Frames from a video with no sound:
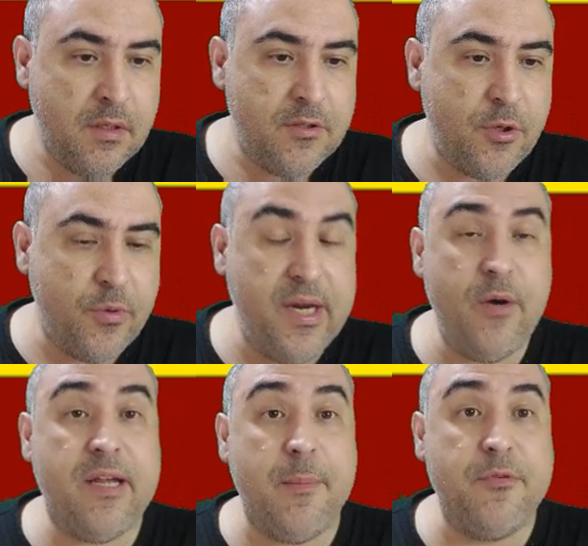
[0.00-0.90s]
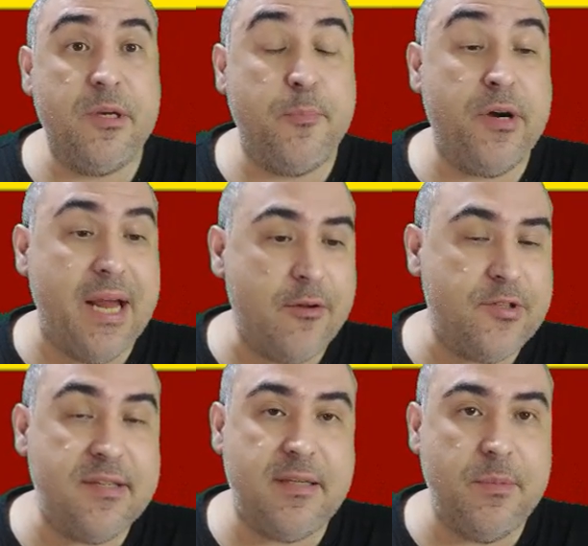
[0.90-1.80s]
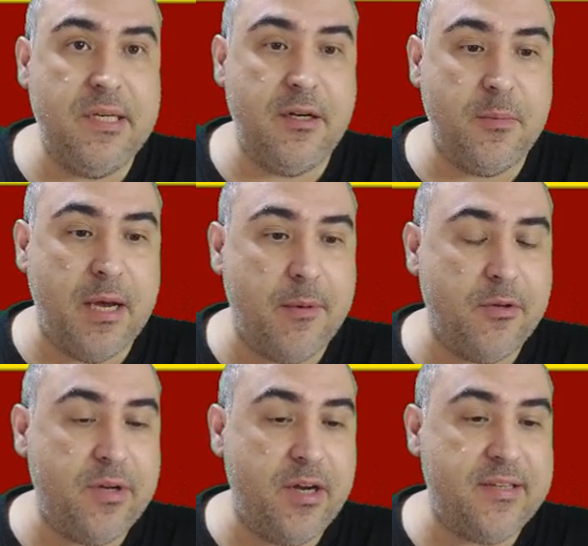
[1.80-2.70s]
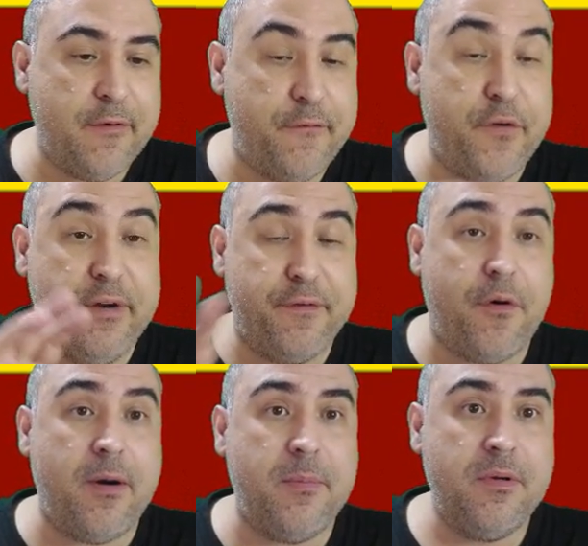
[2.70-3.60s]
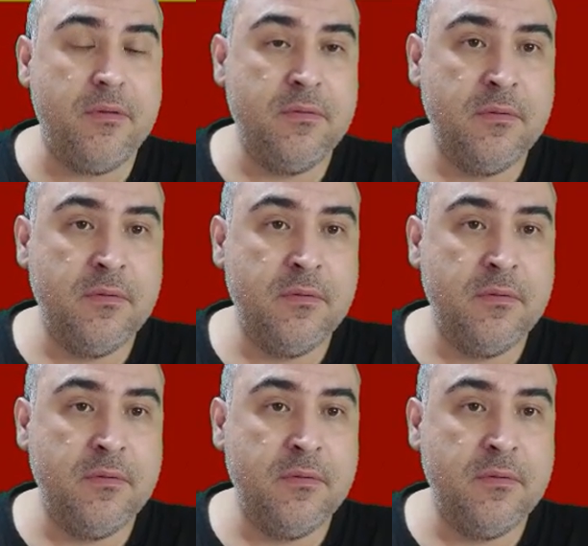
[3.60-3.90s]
So here we come to the pronoun system in Yanomamo. There is a free form,